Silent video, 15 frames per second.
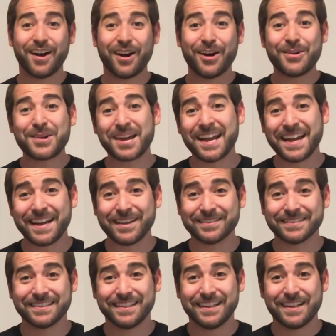Okay,
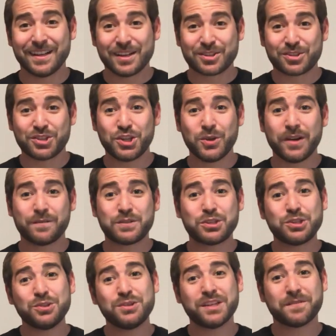so you have
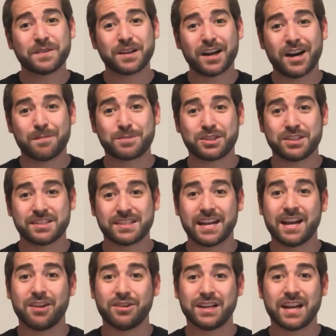2 different options
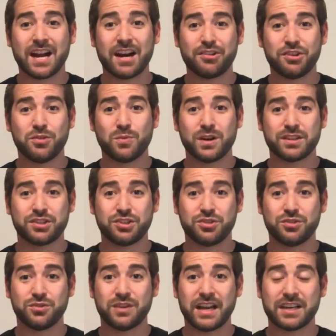now in how you want
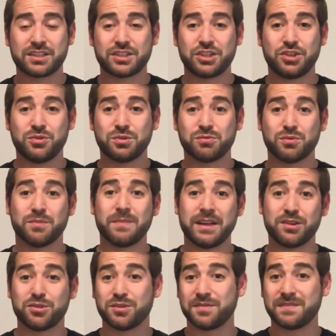to execute the
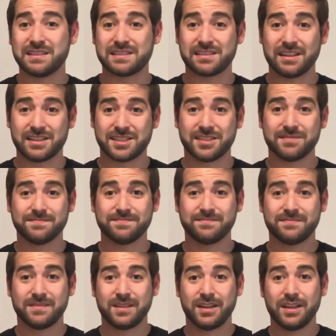remainder of this lesson.
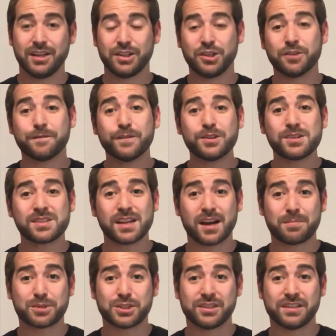Your first
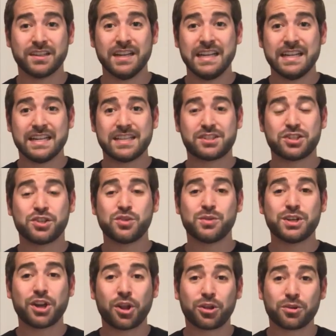option is to do
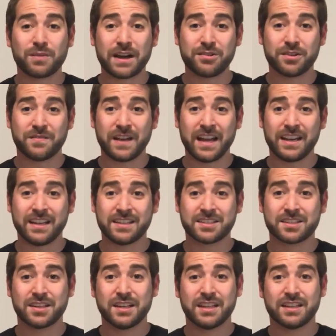another round of
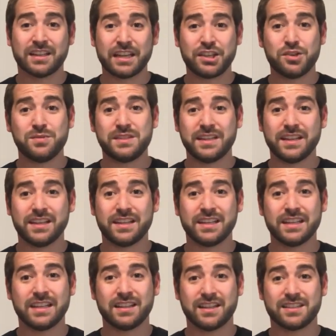edits like you
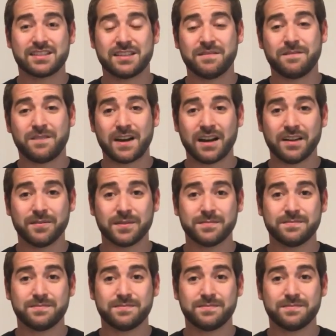did in lesson 5.